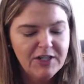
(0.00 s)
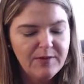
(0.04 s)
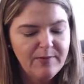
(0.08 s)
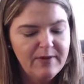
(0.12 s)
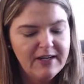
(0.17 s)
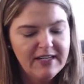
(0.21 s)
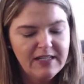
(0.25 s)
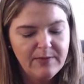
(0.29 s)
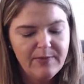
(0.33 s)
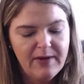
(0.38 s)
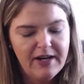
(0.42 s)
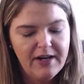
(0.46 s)

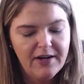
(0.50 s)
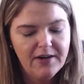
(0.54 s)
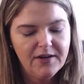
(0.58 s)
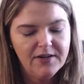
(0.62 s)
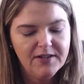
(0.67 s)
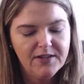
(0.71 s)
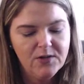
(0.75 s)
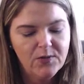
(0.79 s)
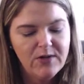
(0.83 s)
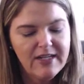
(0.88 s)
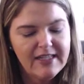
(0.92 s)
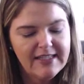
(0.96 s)
picked pear,
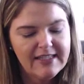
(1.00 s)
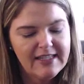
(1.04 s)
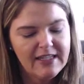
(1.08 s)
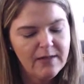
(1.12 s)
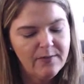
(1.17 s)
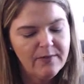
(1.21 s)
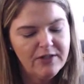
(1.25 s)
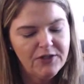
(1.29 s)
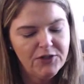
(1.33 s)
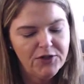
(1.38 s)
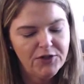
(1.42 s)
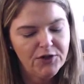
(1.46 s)
sweet
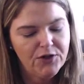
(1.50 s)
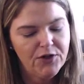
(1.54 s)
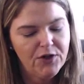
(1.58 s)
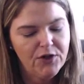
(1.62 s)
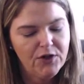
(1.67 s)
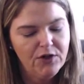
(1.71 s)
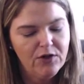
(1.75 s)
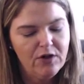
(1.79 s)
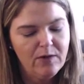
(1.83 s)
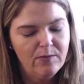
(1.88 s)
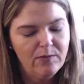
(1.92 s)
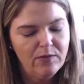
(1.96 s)
cinnamon sugar,
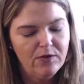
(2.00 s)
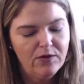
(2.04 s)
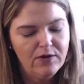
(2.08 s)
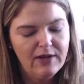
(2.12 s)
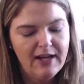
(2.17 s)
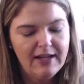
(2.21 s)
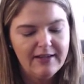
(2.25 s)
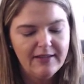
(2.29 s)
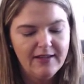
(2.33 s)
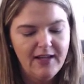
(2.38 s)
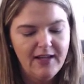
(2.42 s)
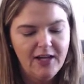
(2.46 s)
crumble,
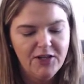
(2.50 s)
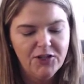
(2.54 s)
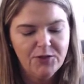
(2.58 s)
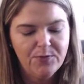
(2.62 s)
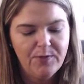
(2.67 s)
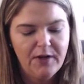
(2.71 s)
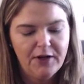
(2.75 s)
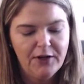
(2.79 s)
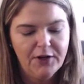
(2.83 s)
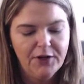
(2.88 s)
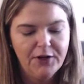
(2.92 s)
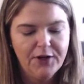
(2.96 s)
and lush
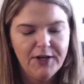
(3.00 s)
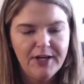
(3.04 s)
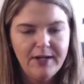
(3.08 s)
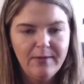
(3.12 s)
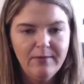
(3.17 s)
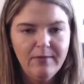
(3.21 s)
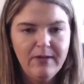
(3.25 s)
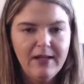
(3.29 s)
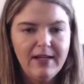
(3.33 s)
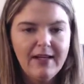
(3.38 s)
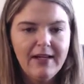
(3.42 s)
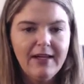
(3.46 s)
buttercream.
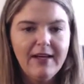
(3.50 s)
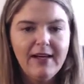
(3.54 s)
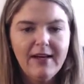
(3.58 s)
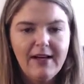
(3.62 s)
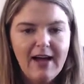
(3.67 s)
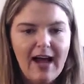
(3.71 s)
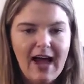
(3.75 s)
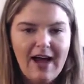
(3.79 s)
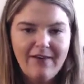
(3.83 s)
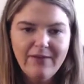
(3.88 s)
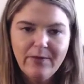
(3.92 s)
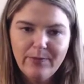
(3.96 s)

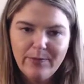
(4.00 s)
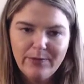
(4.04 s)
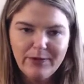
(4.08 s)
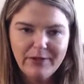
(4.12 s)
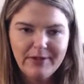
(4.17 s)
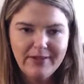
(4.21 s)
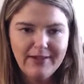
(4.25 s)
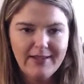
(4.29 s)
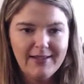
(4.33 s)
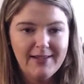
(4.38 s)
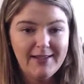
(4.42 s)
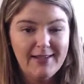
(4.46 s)
I haven't burned
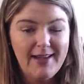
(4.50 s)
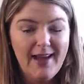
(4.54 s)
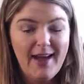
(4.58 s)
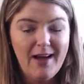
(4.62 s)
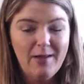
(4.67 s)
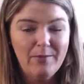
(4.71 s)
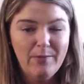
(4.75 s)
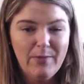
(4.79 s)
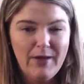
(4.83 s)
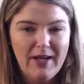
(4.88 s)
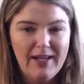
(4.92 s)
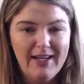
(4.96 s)
this yet,
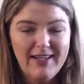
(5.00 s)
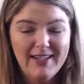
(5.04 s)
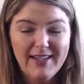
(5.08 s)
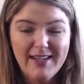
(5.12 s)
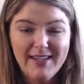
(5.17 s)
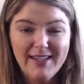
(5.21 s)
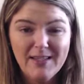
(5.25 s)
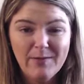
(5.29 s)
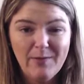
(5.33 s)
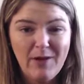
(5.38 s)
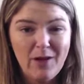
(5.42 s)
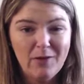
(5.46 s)
but it does
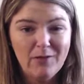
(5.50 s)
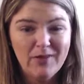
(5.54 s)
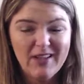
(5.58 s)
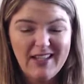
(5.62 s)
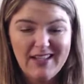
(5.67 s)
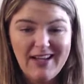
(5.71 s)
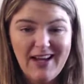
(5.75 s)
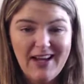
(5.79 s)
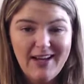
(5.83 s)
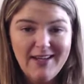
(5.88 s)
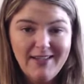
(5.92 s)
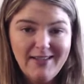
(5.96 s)
smell really
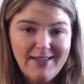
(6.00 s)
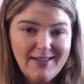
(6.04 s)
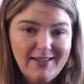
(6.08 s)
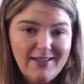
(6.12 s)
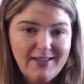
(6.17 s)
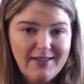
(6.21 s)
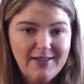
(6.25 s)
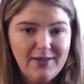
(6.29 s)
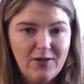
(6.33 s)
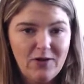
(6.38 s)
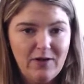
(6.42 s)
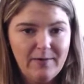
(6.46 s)
nice,
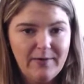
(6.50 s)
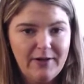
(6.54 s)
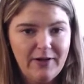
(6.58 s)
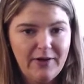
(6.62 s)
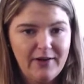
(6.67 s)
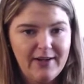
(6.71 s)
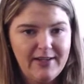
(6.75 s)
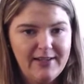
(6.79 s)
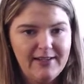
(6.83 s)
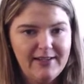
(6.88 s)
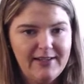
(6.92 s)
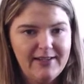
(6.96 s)
so I'm
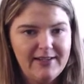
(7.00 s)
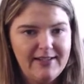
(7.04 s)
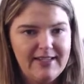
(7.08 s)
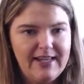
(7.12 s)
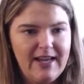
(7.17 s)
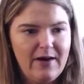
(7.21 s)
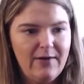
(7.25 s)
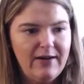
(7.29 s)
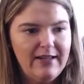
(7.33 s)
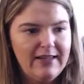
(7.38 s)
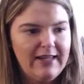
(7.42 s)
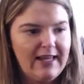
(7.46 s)
curious to see how
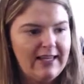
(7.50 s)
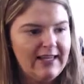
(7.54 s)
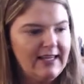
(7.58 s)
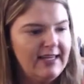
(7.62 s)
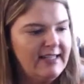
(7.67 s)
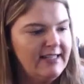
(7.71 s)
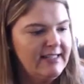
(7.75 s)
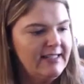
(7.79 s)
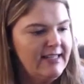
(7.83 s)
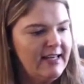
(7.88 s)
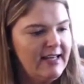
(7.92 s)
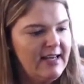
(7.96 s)
I like
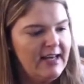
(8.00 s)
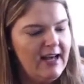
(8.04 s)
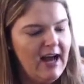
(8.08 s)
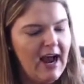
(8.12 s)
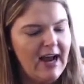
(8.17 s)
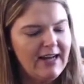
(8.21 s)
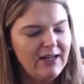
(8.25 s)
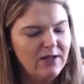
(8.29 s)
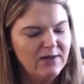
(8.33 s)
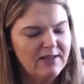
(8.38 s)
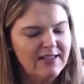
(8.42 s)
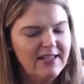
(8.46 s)
it. I
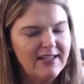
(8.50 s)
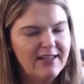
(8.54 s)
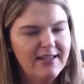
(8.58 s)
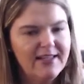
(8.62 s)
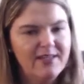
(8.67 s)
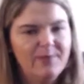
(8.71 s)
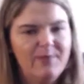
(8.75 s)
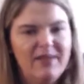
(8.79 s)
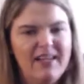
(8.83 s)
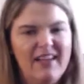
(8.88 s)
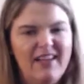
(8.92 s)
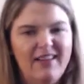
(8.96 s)
don't see this
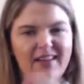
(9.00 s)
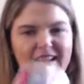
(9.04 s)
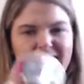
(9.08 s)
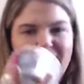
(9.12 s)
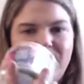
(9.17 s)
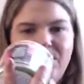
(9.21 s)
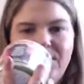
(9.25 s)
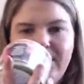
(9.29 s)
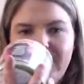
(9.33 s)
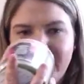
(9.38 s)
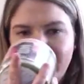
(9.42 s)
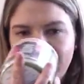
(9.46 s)
being like
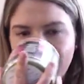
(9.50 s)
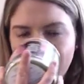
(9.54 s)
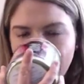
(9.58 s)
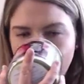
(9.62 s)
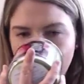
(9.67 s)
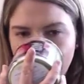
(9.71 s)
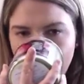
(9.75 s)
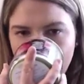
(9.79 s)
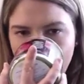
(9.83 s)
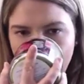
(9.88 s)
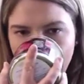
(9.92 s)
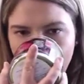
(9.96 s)
one
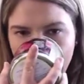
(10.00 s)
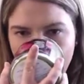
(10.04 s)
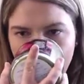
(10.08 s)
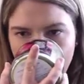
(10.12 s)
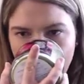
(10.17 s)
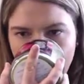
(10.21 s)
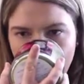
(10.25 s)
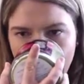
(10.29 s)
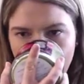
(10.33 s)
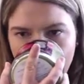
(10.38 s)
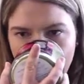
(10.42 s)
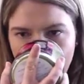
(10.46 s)

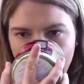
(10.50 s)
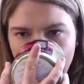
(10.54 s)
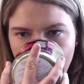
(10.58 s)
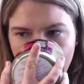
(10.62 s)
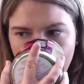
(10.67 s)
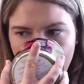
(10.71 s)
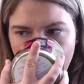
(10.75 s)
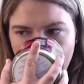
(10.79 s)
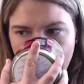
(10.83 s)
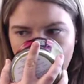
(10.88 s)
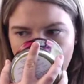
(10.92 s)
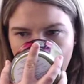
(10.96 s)

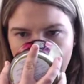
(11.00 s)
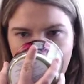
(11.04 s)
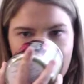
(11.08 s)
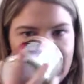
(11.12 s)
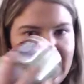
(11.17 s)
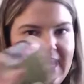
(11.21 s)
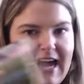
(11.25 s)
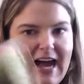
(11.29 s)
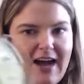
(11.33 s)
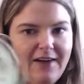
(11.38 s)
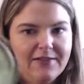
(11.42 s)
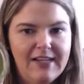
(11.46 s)
that I
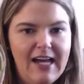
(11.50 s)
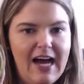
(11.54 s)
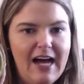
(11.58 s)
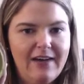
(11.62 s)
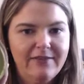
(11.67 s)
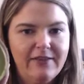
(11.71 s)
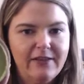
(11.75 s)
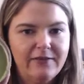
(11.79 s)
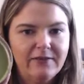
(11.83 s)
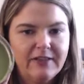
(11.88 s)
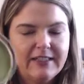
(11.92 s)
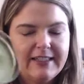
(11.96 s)
have to have
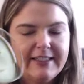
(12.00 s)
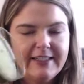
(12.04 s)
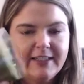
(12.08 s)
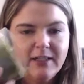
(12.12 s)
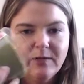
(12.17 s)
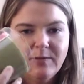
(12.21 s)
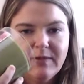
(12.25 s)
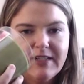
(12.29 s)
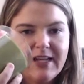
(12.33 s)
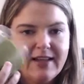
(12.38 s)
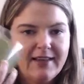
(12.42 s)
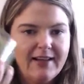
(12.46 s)
every year,
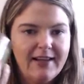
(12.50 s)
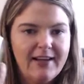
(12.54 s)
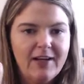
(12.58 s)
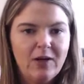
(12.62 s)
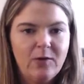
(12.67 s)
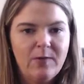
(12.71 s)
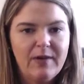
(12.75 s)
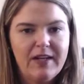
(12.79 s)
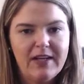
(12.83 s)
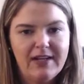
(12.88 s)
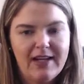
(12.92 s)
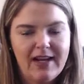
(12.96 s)
but I think it'll
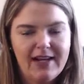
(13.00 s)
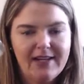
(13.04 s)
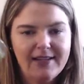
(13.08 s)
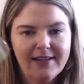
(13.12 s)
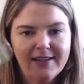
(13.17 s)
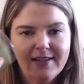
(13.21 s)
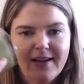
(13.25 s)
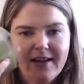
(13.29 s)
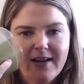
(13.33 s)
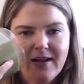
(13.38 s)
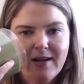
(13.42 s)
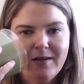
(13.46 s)
be a nice,
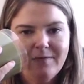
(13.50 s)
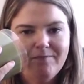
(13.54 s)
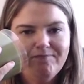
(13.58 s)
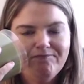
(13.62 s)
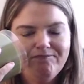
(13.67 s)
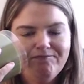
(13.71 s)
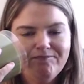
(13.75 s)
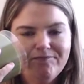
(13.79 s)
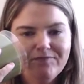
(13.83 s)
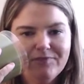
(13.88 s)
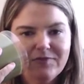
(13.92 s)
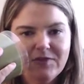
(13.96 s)

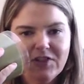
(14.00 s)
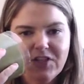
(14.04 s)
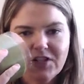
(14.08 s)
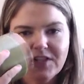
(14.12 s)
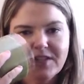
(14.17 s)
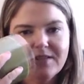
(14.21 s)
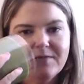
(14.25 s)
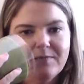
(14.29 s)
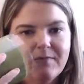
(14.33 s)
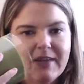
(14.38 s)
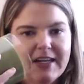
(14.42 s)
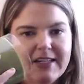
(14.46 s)

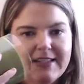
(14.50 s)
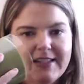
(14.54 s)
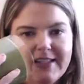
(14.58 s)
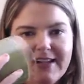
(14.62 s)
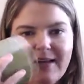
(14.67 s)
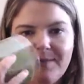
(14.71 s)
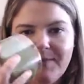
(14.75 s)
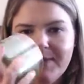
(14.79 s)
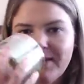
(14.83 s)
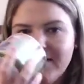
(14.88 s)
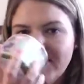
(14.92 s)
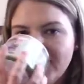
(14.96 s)
just mix it
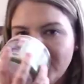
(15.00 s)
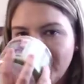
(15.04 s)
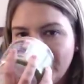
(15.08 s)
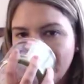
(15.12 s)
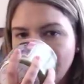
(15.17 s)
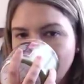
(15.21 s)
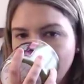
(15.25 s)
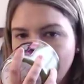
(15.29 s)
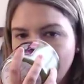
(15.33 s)
up this year.